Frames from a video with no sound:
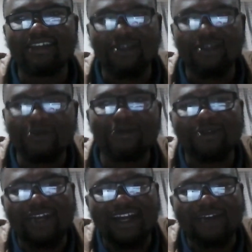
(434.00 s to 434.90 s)
you
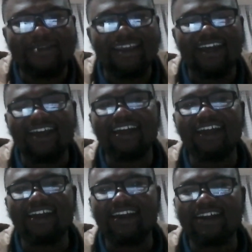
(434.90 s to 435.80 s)
to come here,
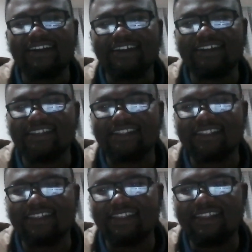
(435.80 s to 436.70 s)

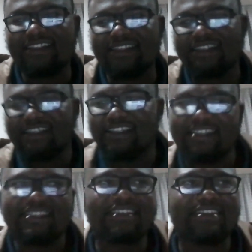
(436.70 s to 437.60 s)
because this
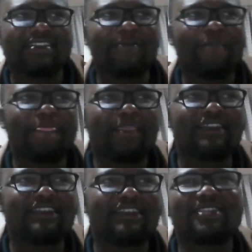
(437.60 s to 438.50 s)

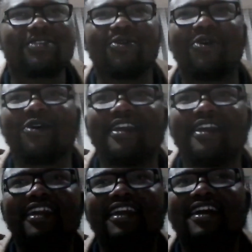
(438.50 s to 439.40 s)
is a
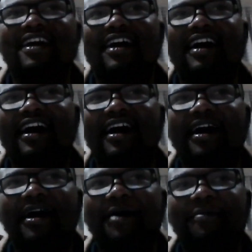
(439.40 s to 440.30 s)
story
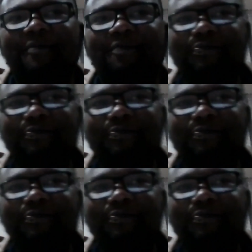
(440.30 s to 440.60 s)
that